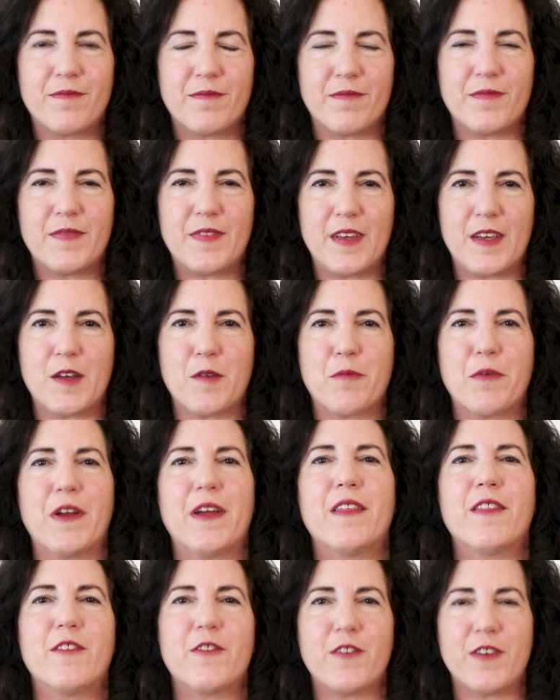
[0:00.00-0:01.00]
And take a
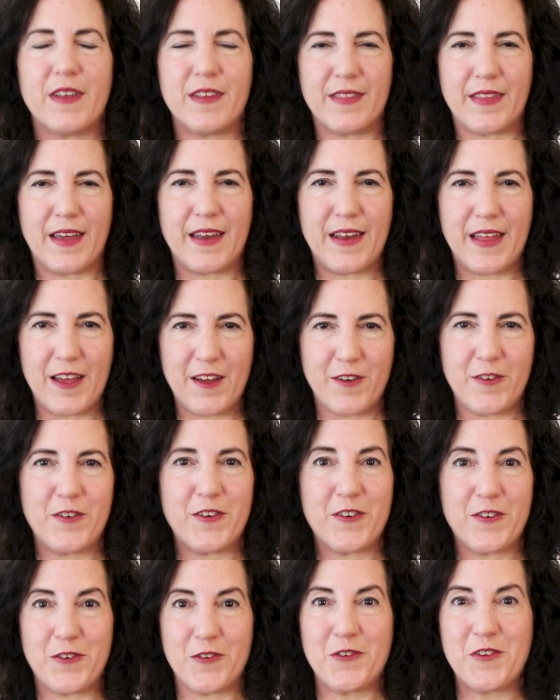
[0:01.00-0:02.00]
breath, shake that out.
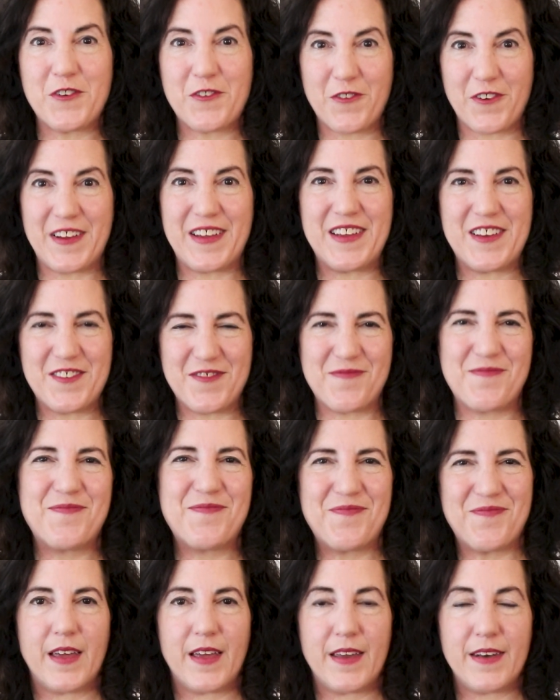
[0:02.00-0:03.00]
You're doing great.
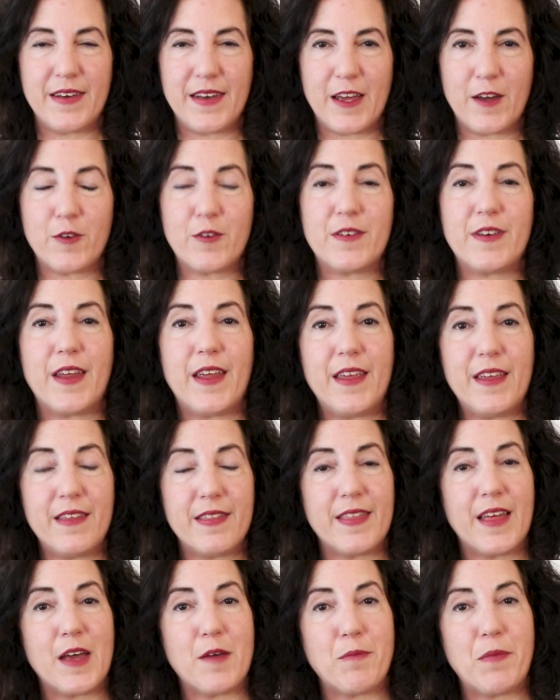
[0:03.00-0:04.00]
And now take
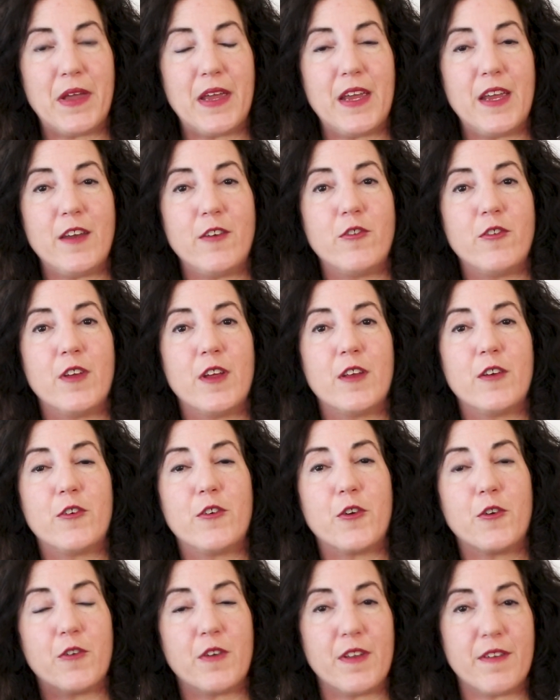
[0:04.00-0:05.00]
that page,
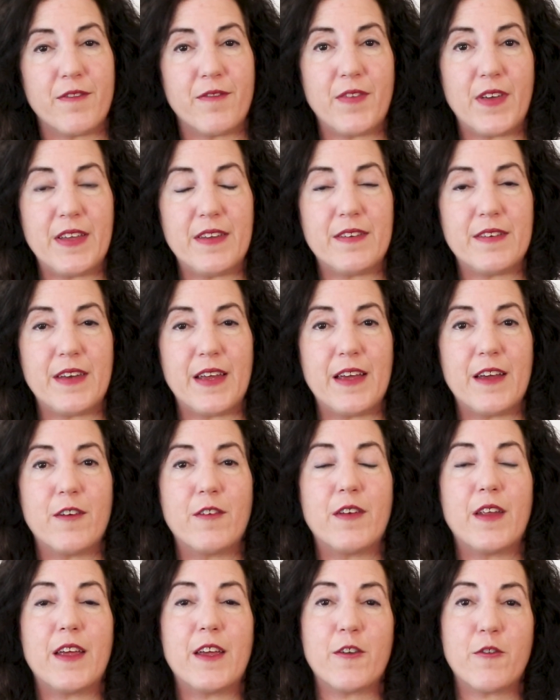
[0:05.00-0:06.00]
turn it face
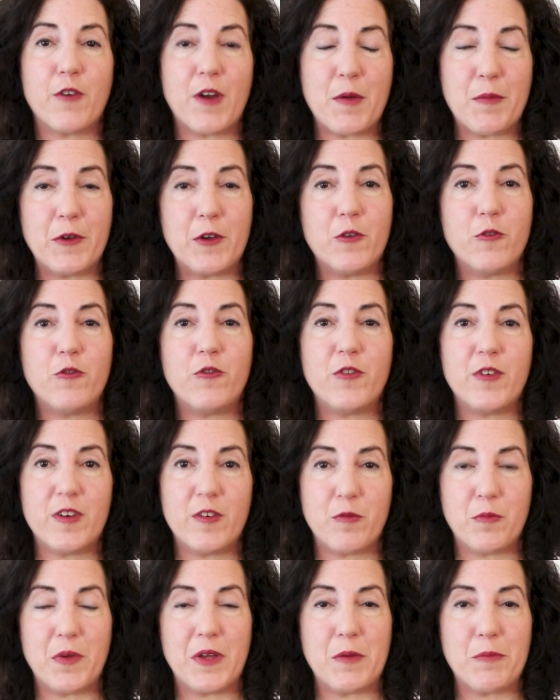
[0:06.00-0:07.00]
down, and grab a new sheet
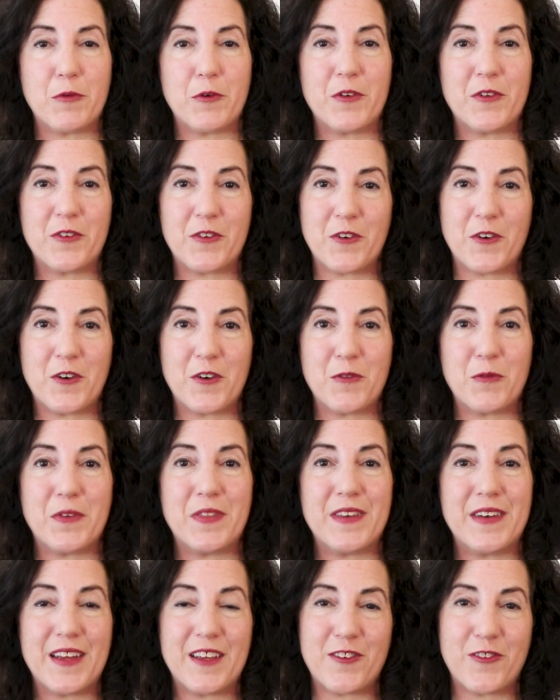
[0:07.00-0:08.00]
of paper to start with
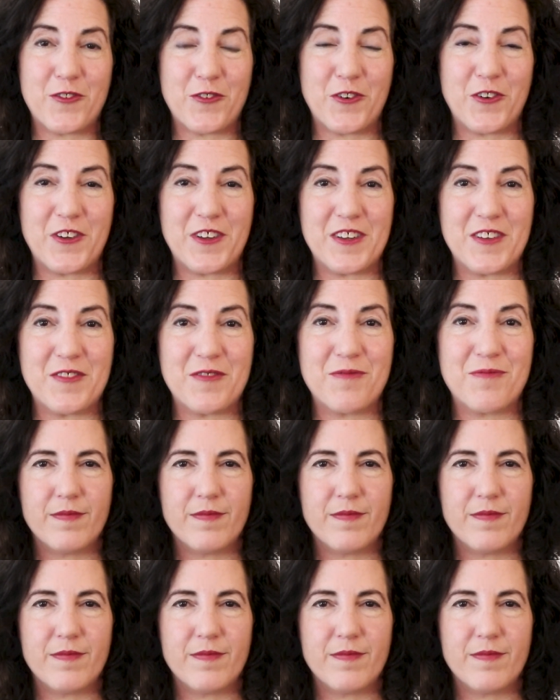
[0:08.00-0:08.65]
the next drawing.